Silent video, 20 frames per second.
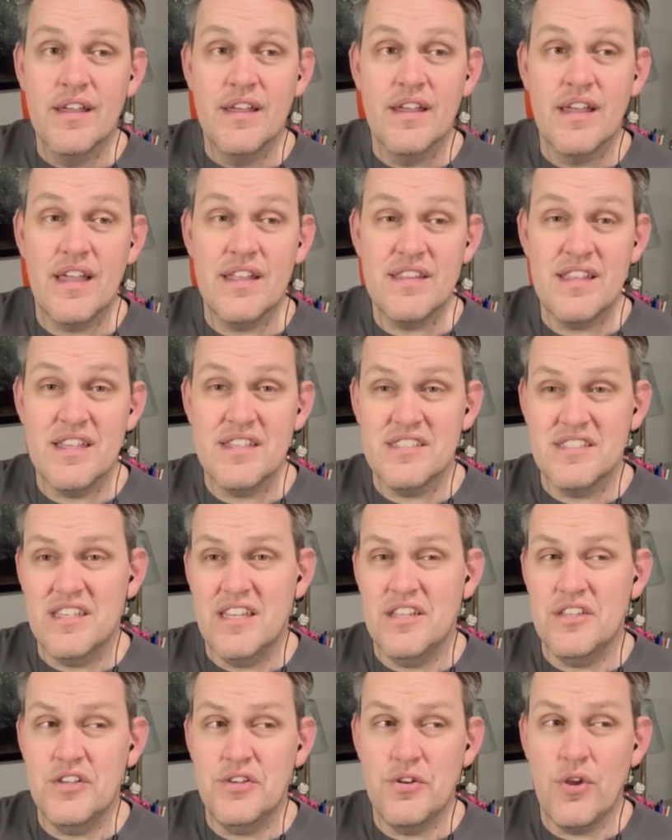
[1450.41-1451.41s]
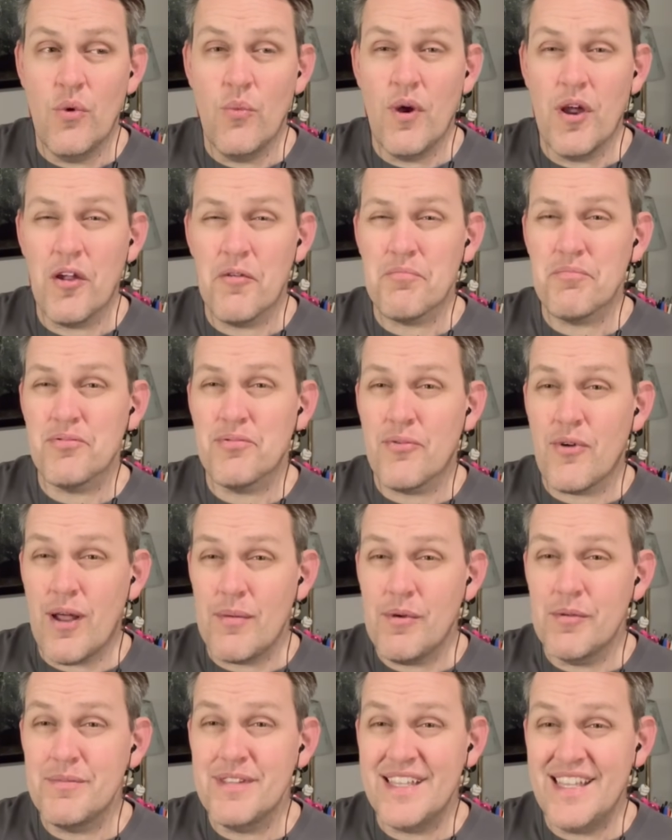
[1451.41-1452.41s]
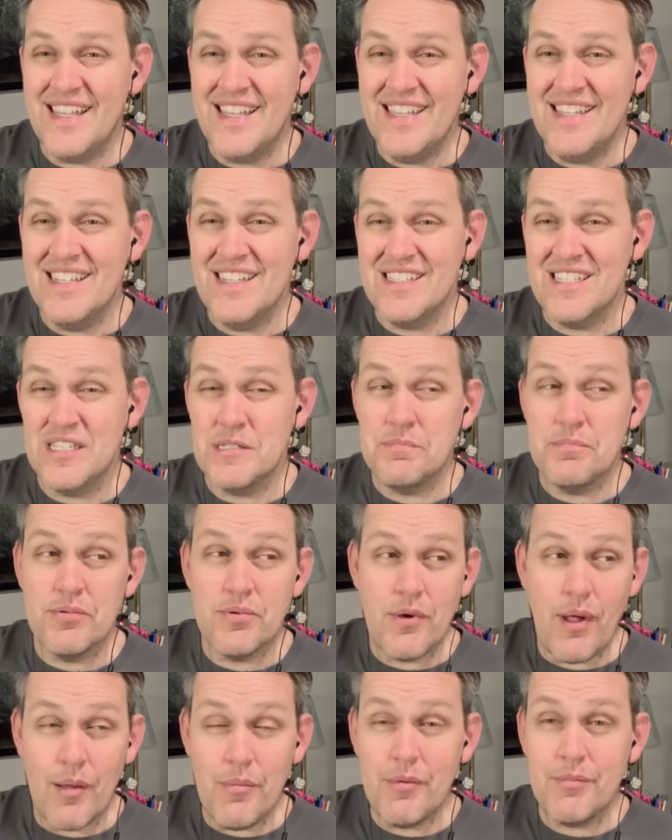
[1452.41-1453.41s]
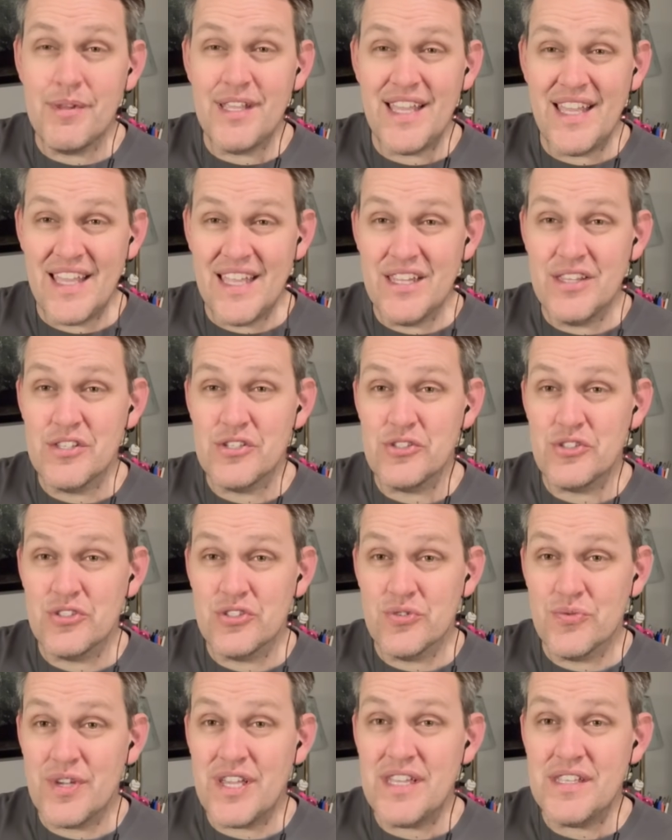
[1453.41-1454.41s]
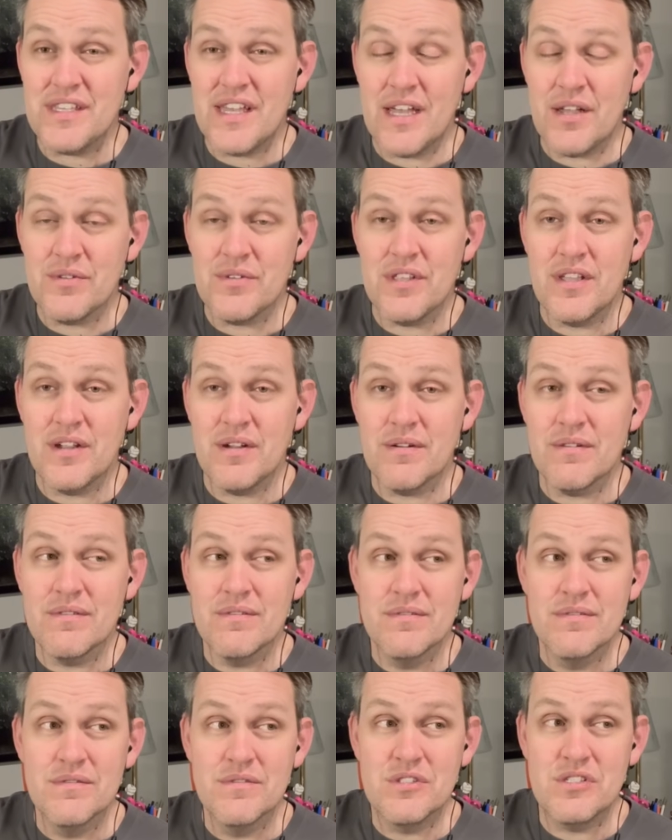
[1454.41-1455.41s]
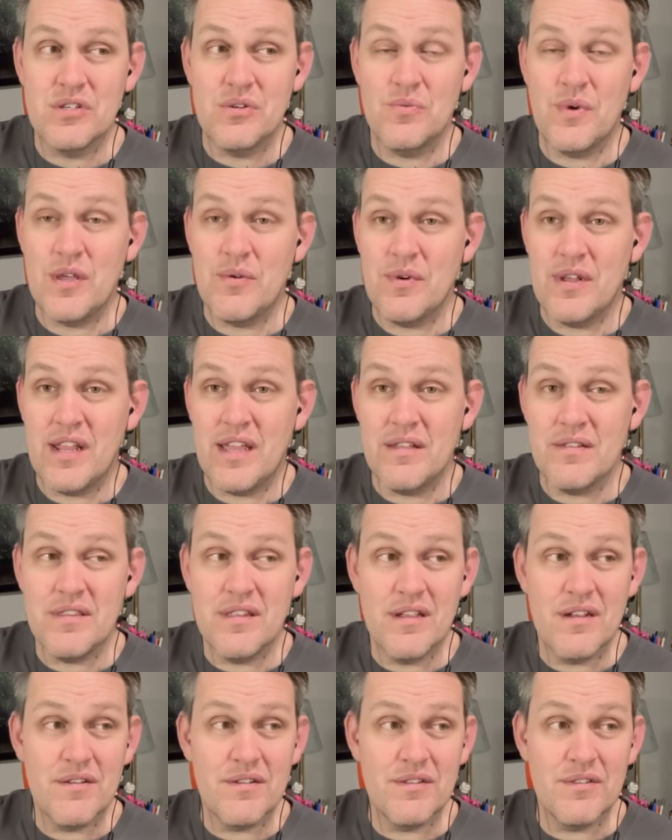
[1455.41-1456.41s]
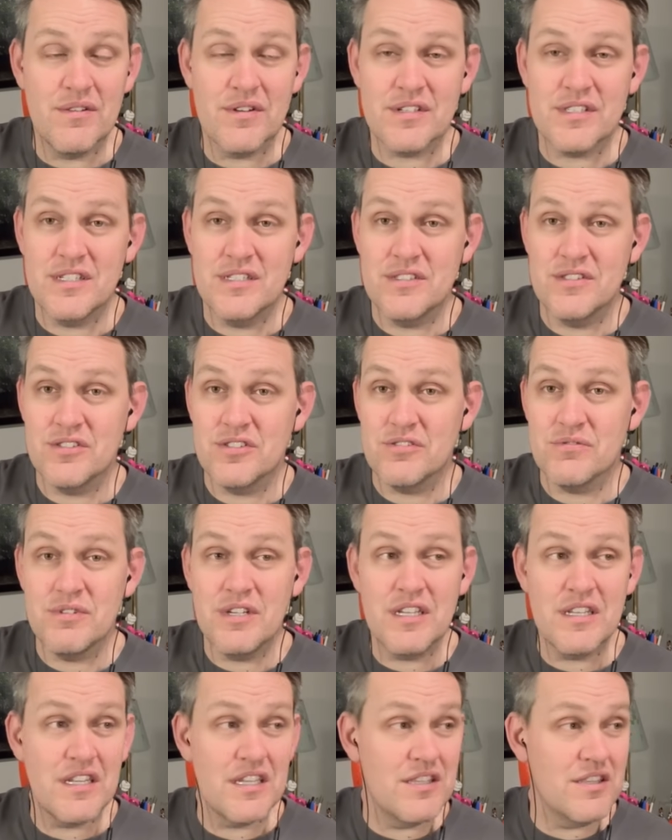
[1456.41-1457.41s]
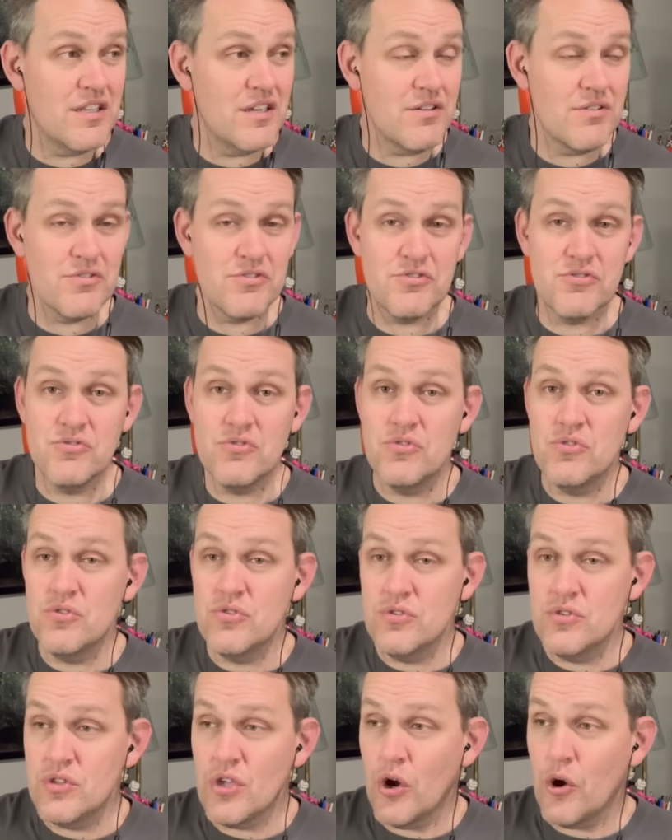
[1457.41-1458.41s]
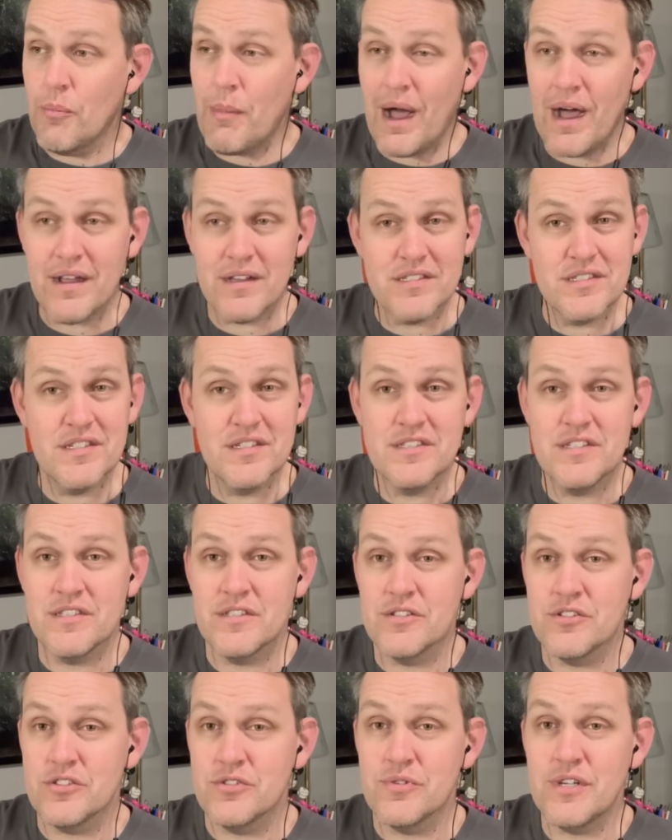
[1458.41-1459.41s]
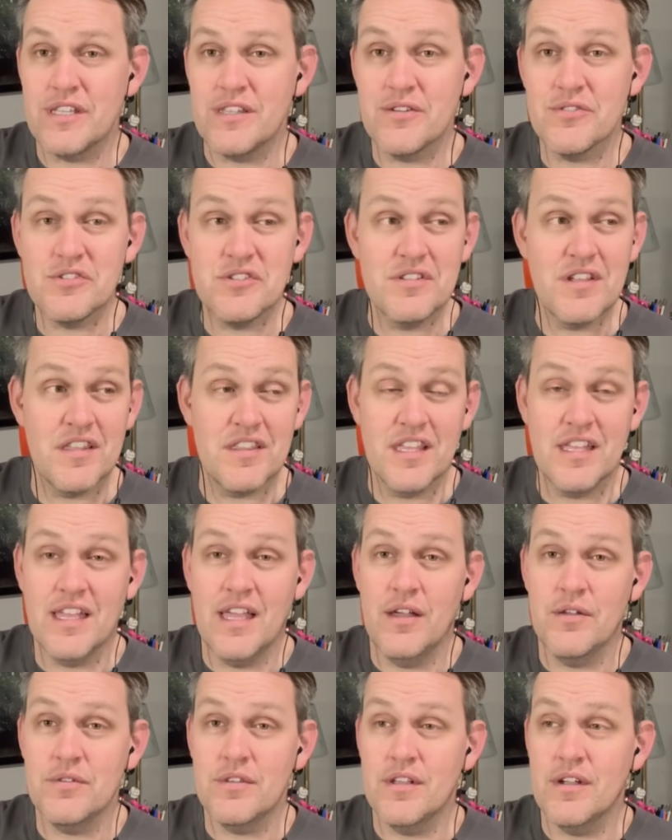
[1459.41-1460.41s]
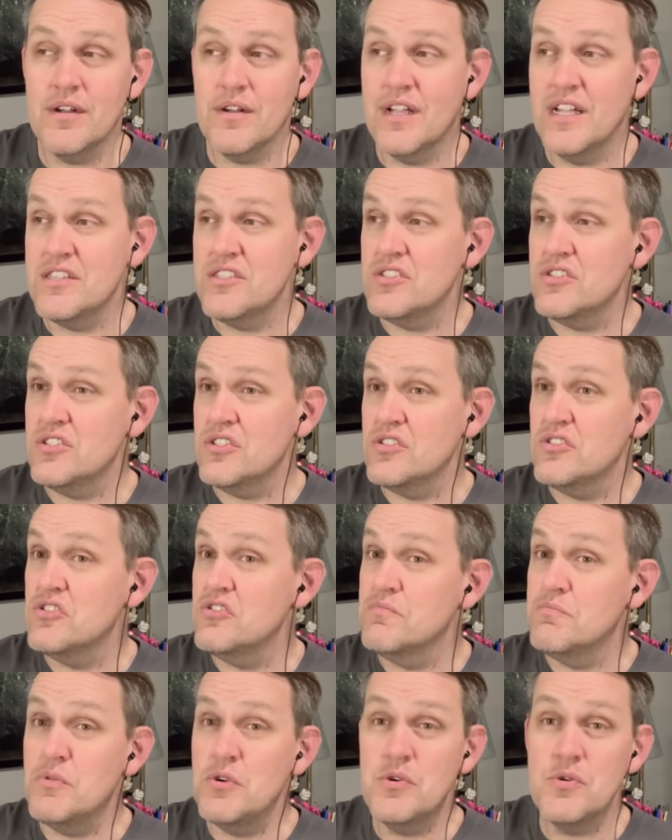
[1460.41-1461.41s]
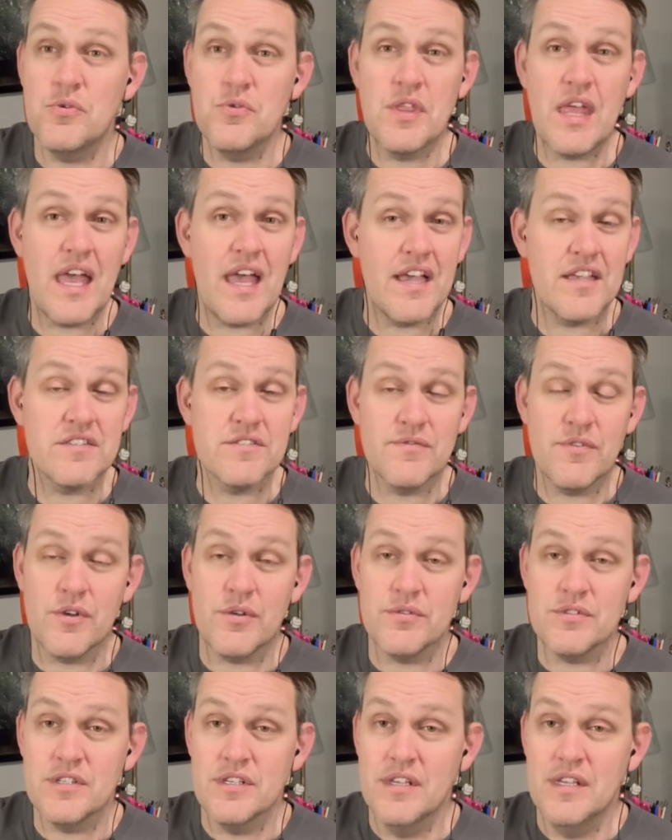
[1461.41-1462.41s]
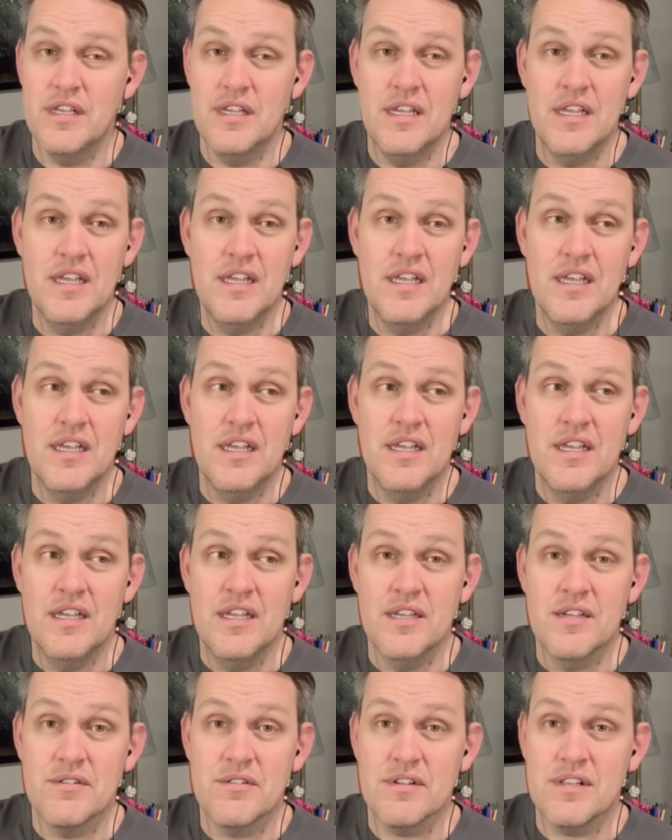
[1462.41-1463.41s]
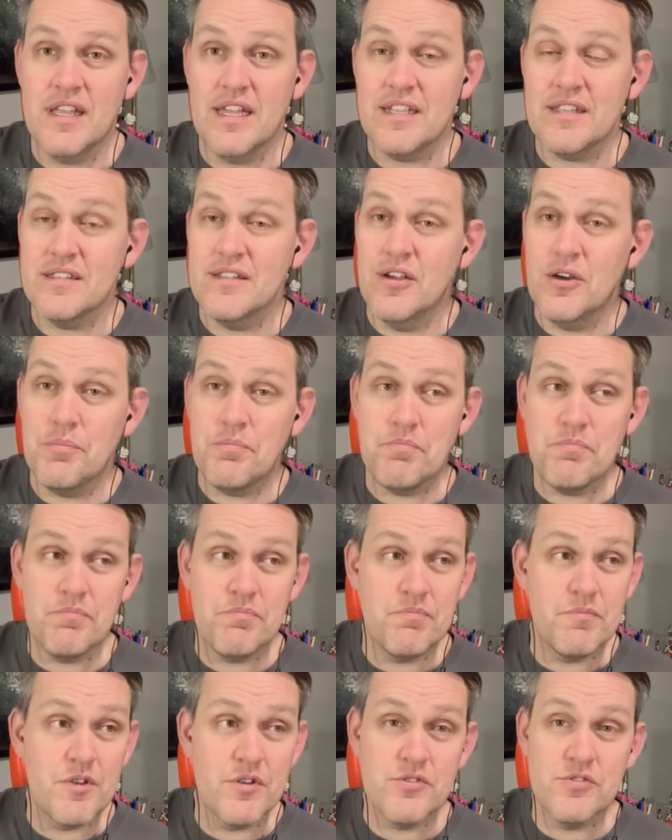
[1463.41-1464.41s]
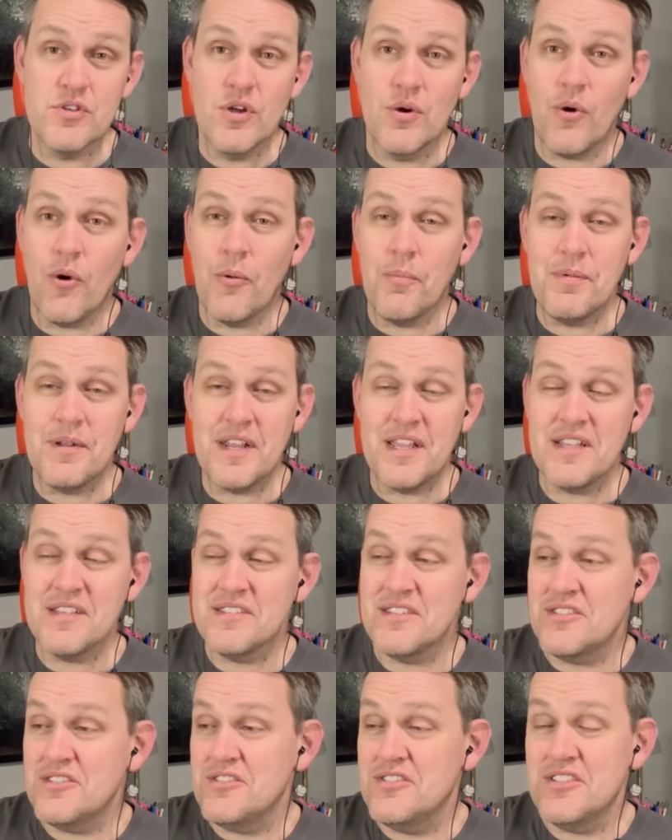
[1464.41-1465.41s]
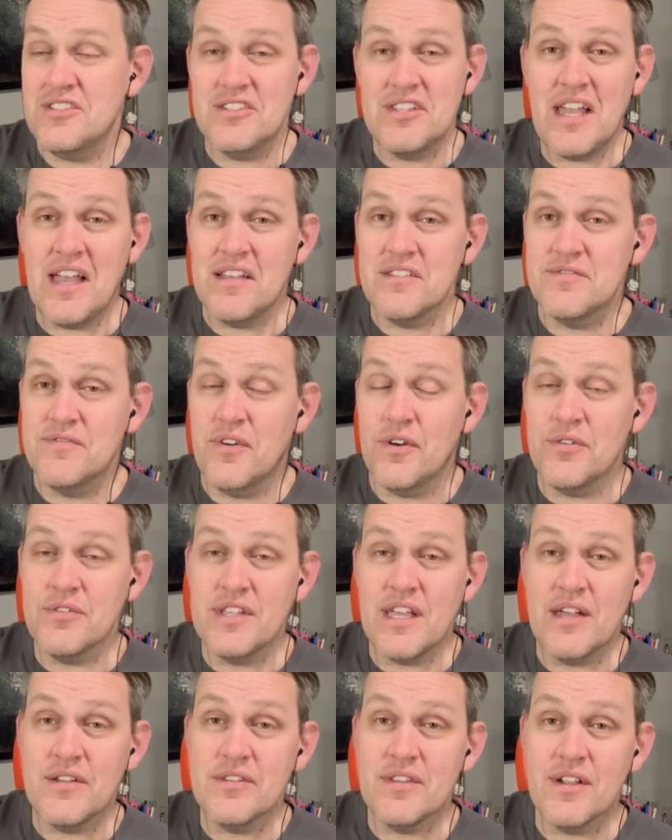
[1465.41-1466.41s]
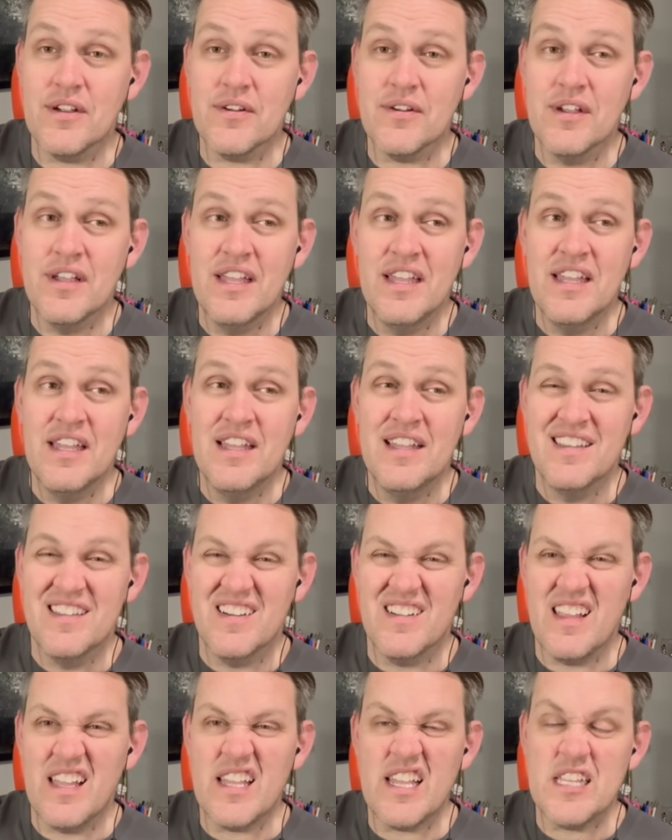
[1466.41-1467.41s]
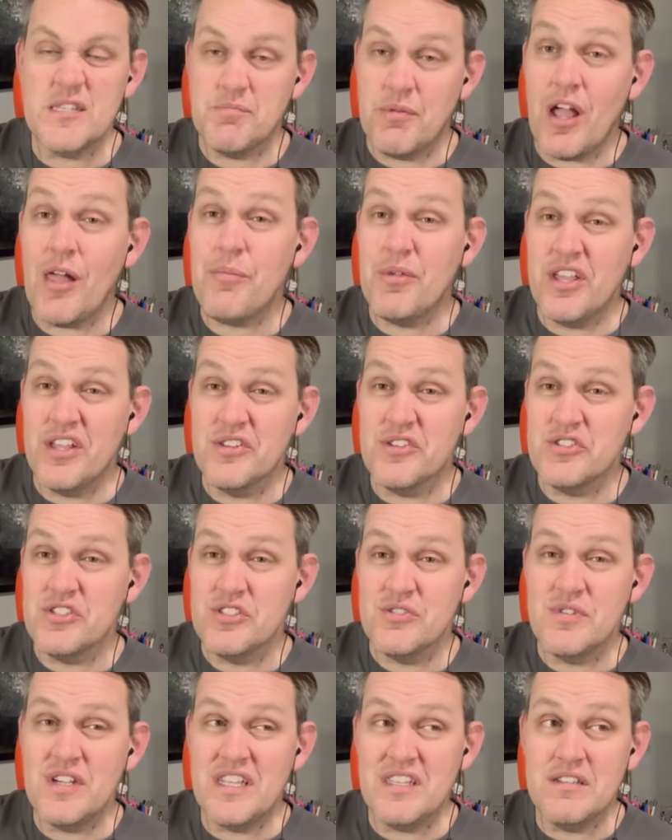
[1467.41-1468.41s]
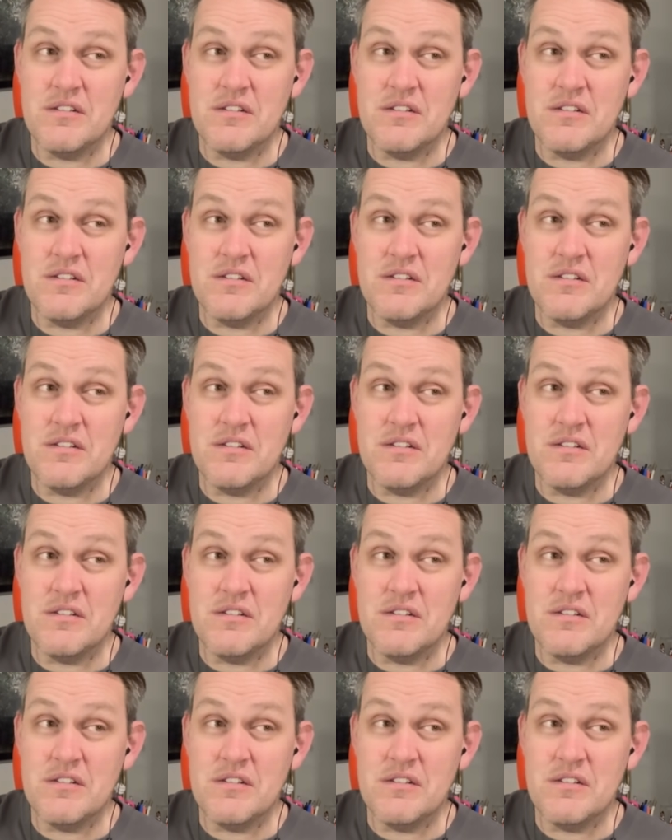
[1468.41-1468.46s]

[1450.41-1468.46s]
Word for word: And they said, you know where it probably is? It's probably in the street out there. So we went out there and looked in the street, and there's no boxes in the street. There's nothing out there. It's just smooth asphalt. Or like, nope, there's no openings. It's just asphalt out there. They're like, it's probably in the street.